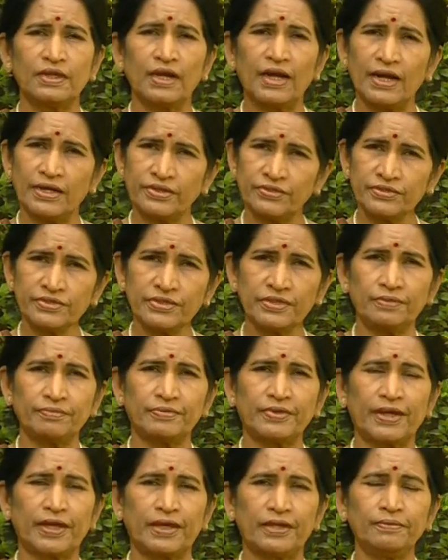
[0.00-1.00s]
At the same
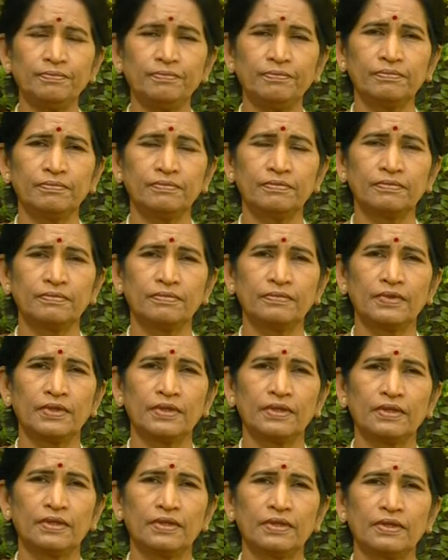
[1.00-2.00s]
time,
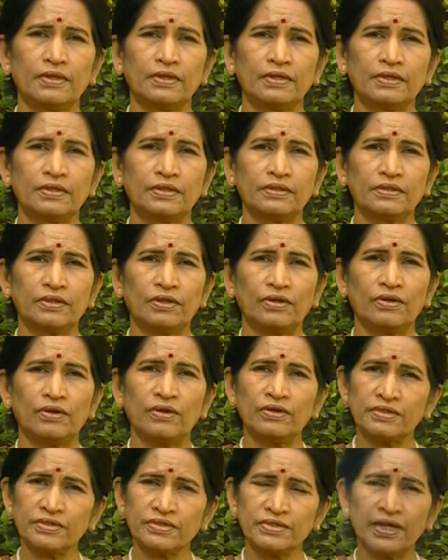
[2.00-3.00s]
the
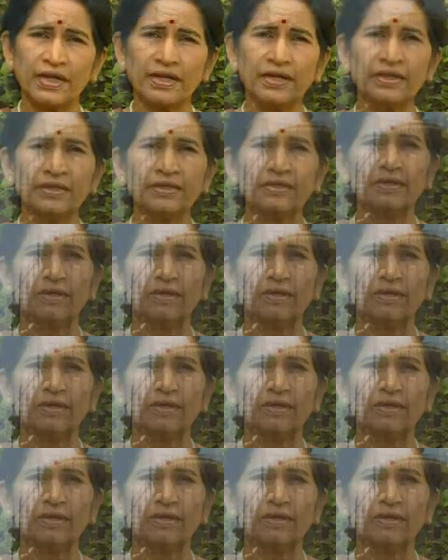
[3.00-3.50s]
understanding